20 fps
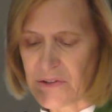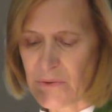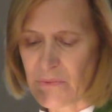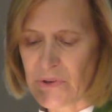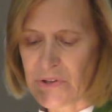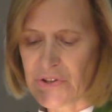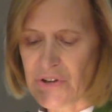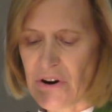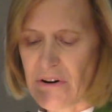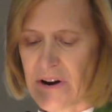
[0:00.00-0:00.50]
on
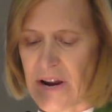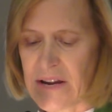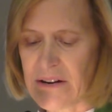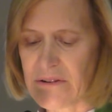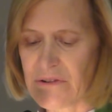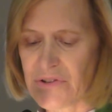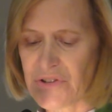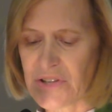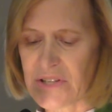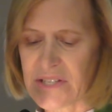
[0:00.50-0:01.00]
which our
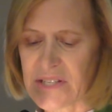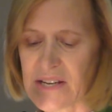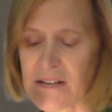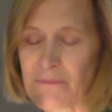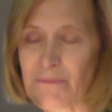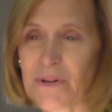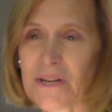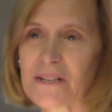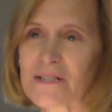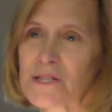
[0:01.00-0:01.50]
energies
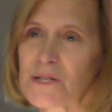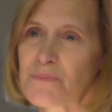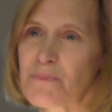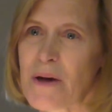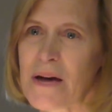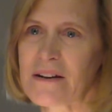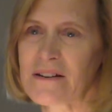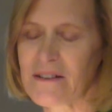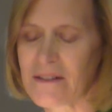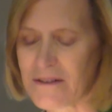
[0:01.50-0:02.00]
can be
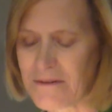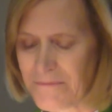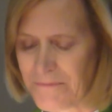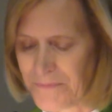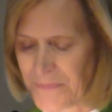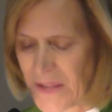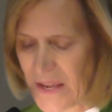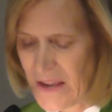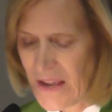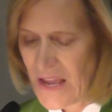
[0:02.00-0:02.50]
expended.
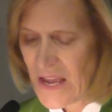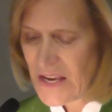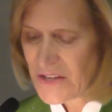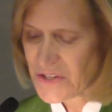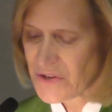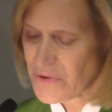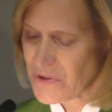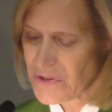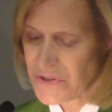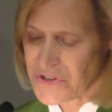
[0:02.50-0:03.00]

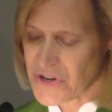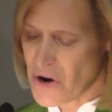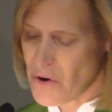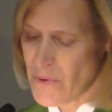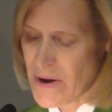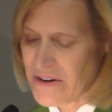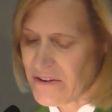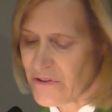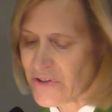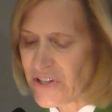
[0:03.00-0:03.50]
So there's no
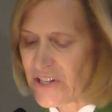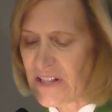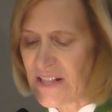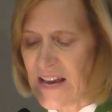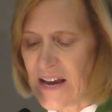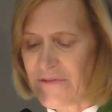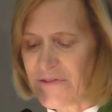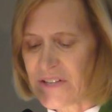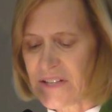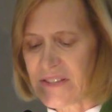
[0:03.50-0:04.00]
energy
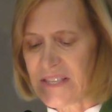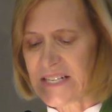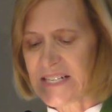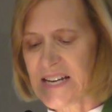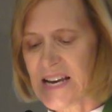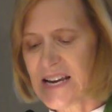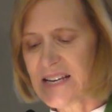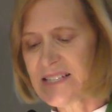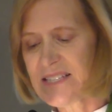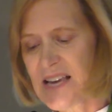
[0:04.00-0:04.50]
left at the
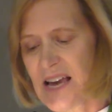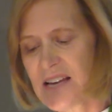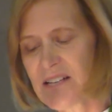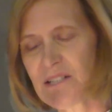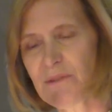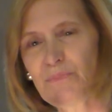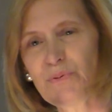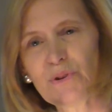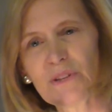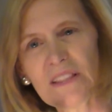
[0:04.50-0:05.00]
day's end
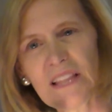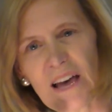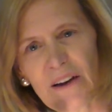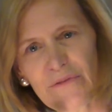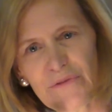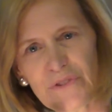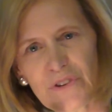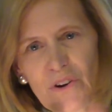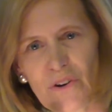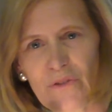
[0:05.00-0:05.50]
to put
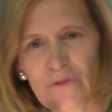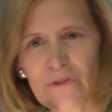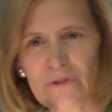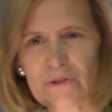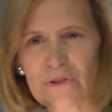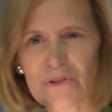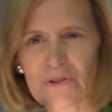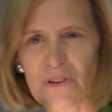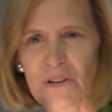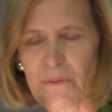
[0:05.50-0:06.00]

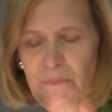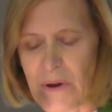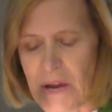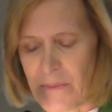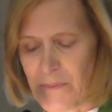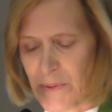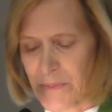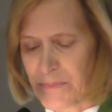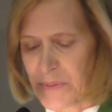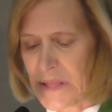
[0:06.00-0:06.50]
leftovers on a
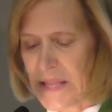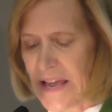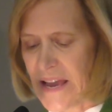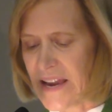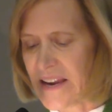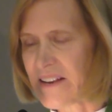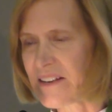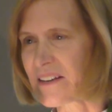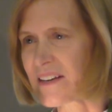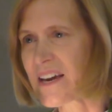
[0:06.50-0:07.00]
paper
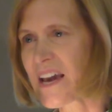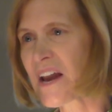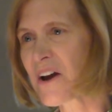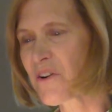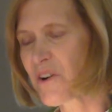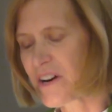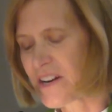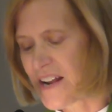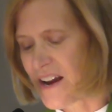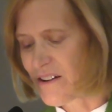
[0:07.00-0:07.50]
plate and
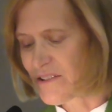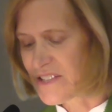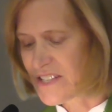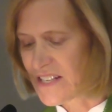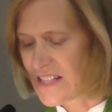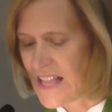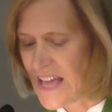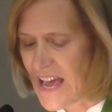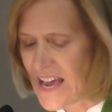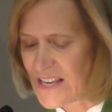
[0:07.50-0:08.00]
carry it out
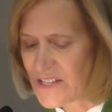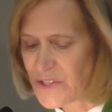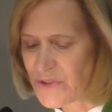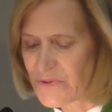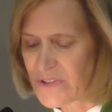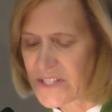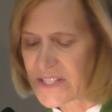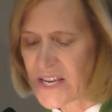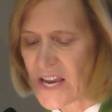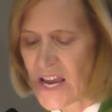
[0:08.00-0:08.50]
to
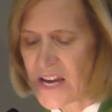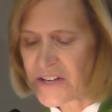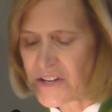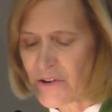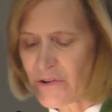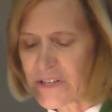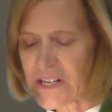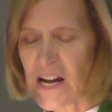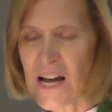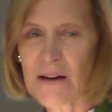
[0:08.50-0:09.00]
Lazarus.
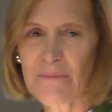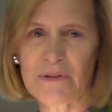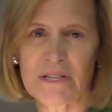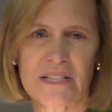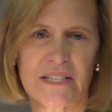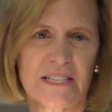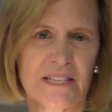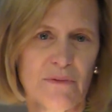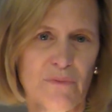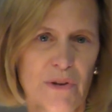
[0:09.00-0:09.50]
No time to
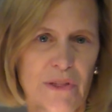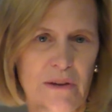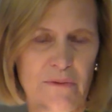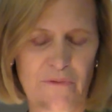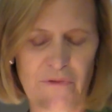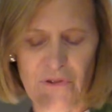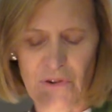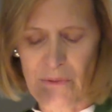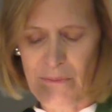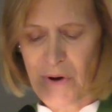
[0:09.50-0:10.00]
sit with him
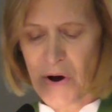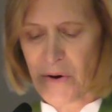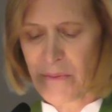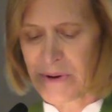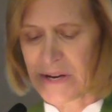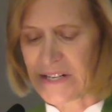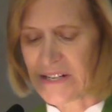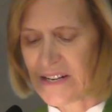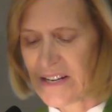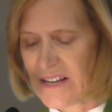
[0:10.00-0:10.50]
for a
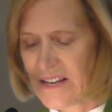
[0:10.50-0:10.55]
moment.